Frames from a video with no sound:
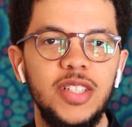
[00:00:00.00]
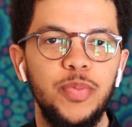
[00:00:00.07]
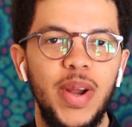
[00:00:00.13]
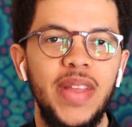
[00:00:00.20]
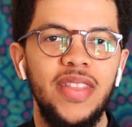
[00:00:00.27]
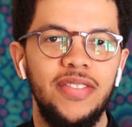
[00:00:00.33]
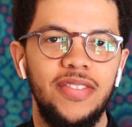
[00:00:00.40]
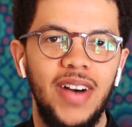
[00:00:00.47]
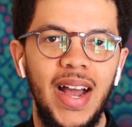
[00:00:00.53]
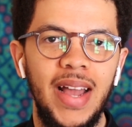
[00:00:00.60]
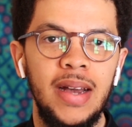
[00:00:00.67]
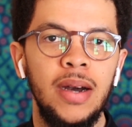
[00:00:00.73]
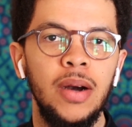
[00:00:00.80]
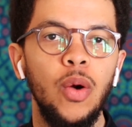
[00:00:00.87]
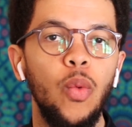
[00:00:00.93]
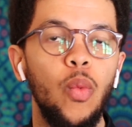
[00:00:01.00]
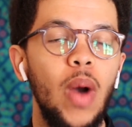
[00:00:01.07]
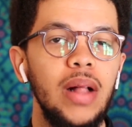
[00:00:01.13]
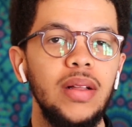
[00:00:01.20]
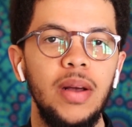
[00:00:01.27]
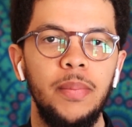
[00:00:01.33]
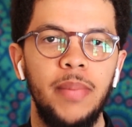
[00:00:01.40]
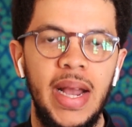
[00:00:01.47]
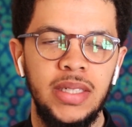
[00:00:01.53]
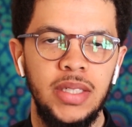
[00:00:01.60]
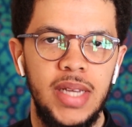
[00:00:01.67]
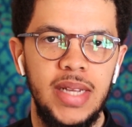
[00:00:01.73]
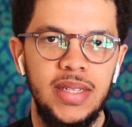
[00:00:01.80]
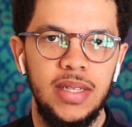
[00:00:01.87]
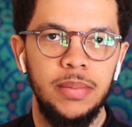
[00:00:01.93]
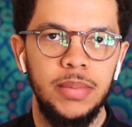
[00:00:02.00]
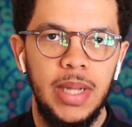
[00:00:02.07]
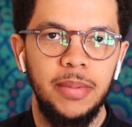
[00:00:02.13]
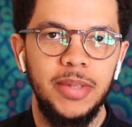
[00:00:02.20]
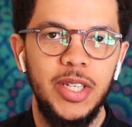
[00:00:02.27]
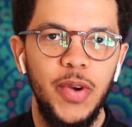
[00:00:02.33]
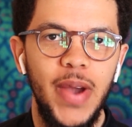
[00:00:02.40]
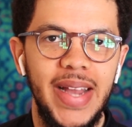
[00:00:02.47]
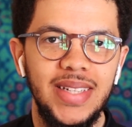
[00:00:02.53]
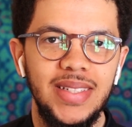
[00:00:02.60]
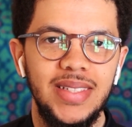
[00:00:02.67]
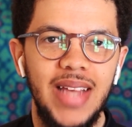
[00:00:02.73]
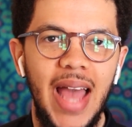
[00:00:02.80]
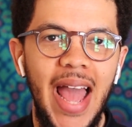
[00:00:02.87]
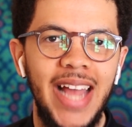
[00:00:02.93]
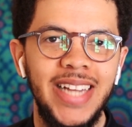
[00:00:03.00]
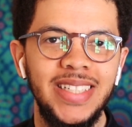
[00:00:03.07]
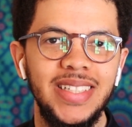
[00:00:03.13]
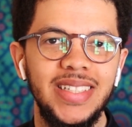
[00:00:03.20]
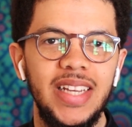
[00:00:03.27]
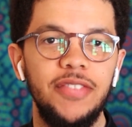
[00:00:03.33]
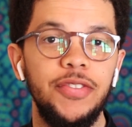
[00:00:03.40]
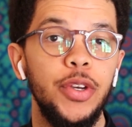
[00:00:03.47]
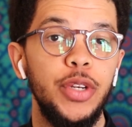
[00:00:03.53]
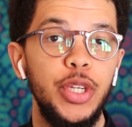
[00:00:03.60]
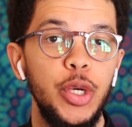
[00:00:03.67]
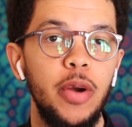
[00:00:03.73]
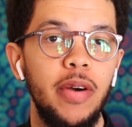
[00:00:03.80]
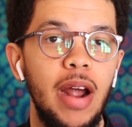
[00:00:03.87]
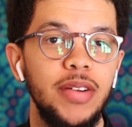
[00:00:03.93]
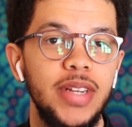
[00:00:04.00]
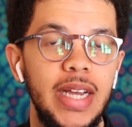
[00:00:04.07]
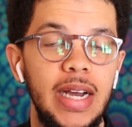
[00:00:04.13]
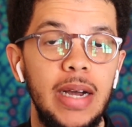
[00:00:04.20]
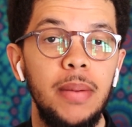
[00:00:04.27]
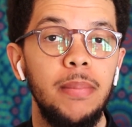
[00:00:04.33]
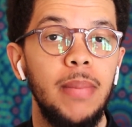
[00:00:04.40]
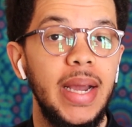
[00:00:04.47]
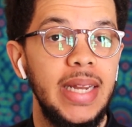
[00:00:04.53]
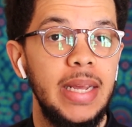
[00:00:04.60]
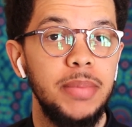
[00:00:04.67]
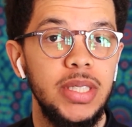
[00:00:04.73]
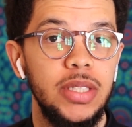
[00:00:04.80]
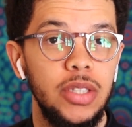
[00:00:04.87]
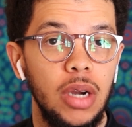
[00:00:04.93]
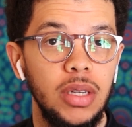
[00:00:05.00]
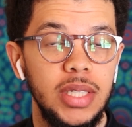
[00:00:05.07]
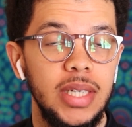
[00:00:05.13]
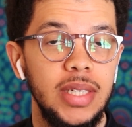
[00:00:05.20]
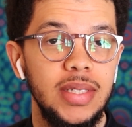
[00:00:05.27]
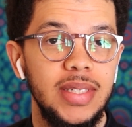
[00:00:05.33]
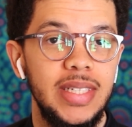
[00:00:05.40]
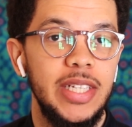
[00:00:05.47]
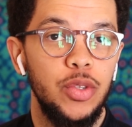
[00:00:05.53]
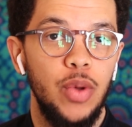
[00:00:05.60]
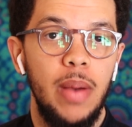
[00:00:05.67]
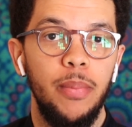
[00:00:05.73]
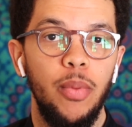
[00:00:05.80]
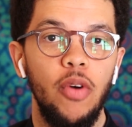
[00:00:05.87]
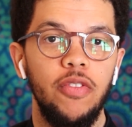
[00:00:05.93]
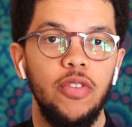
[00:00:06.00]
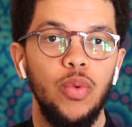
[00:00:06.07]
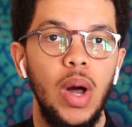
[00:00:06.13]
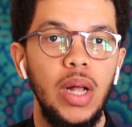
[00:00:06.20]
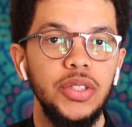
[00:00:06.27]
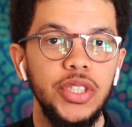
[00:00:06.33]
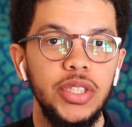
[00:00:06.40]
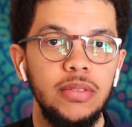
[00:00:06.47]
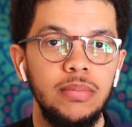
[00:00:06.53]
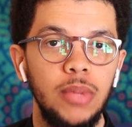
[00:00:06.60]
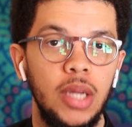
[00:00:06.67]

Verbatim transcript: Spread the fire, welcome back to SMWX, and if you're new around here, my name is Dr. Sizwe Mpofu-Walsh.